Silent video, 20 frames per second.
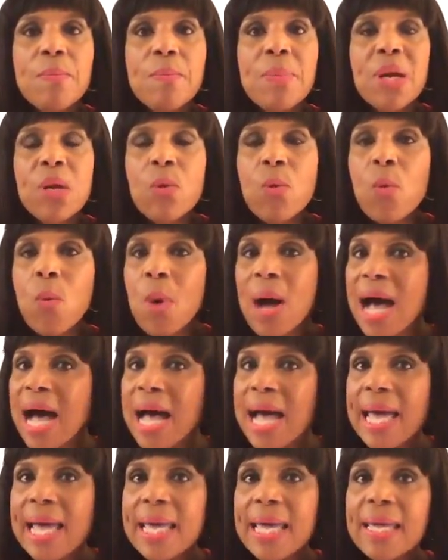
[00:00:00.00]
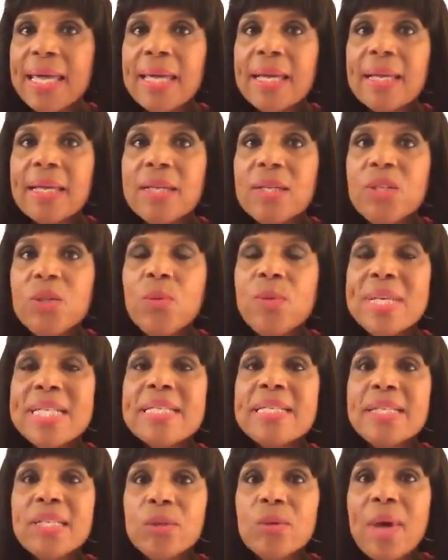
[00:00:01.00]
But why do we
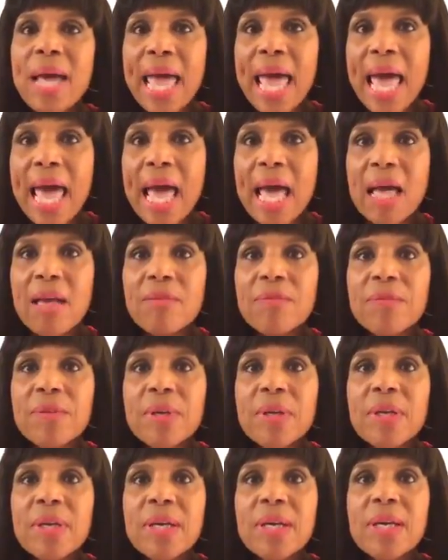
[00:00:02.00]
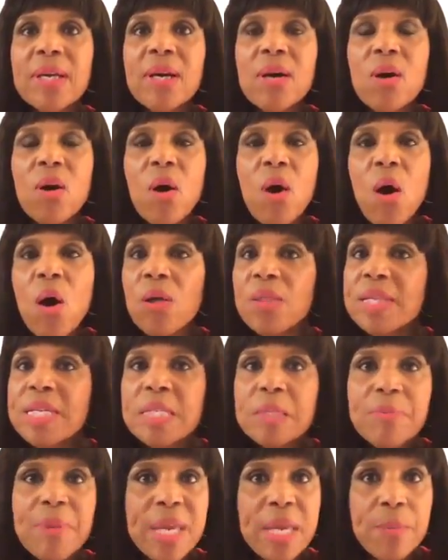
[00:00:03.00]
still have all
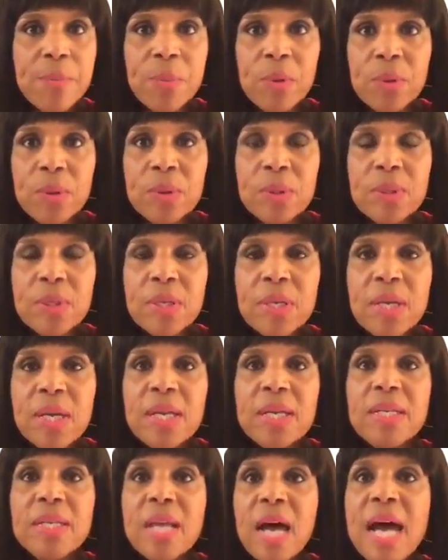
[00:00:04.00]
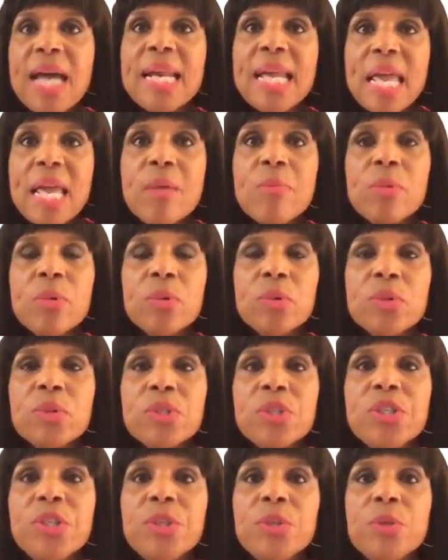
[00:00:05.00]
these people not able
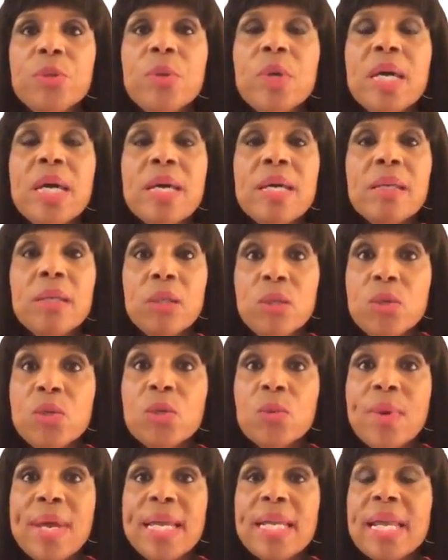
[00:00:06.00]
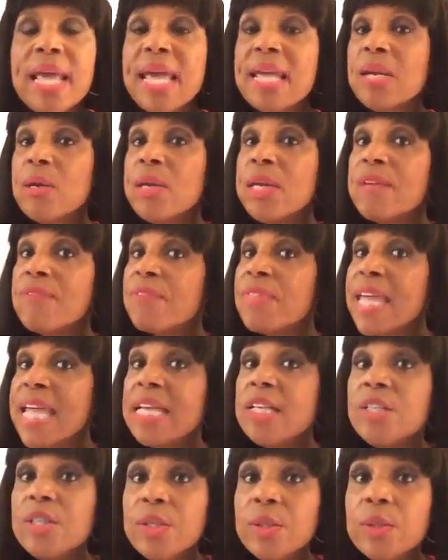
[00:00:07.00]
to lose weight? And if
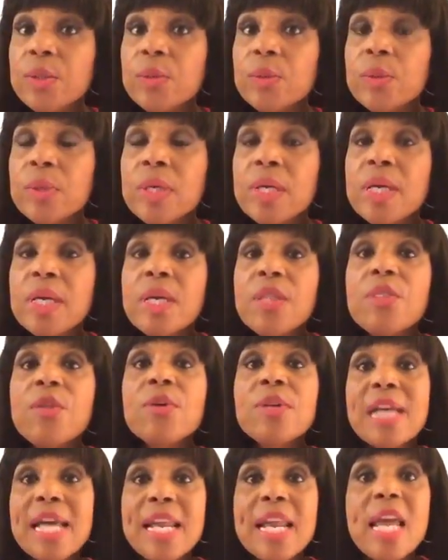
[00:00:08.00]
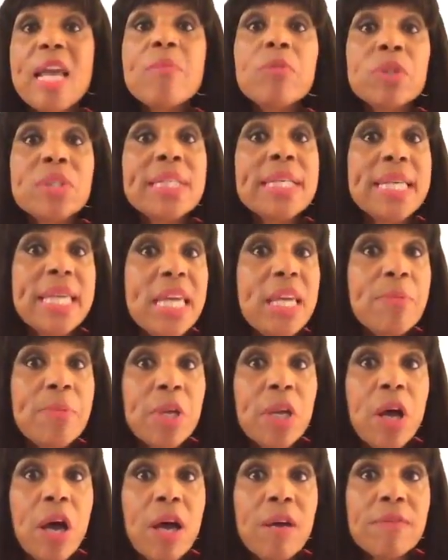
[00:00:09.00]
they do, they're not able to keep
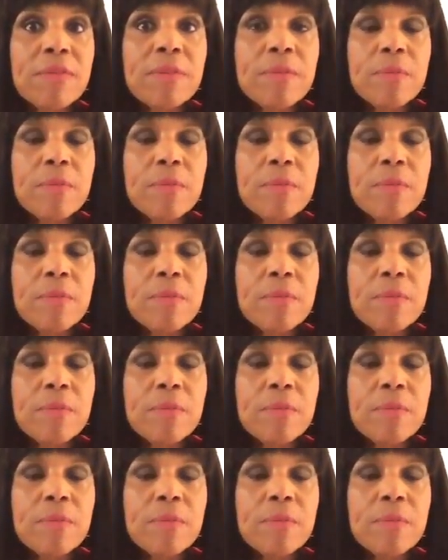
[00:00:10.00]
it off.